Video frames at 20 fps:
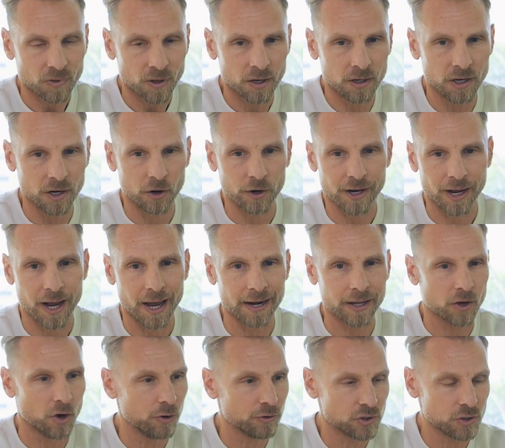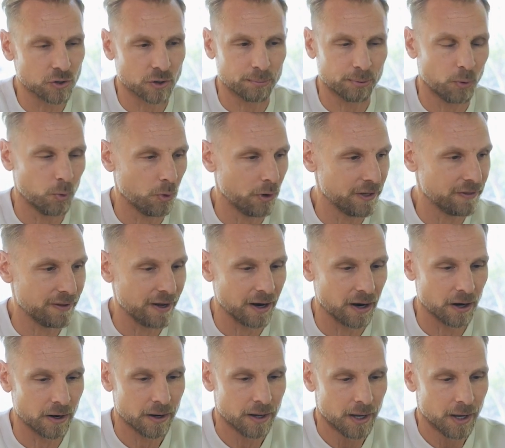you know, to kind of go to your point
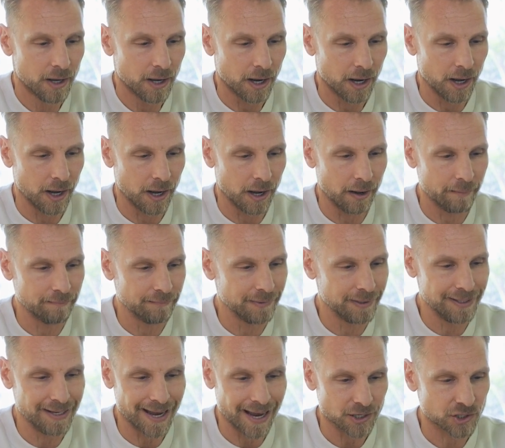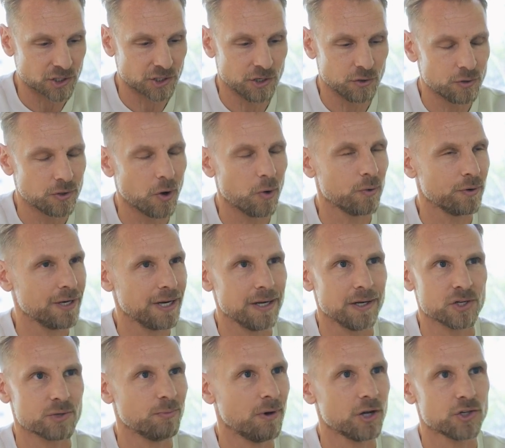there, um, yes, you don't need
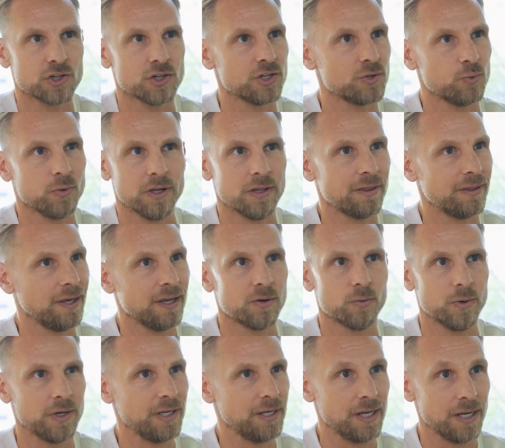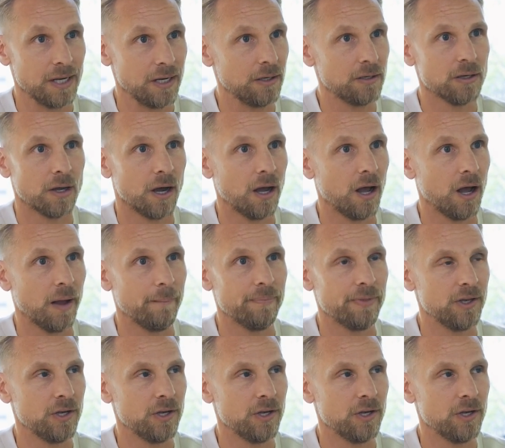as much as we think we need. Yeah. Um,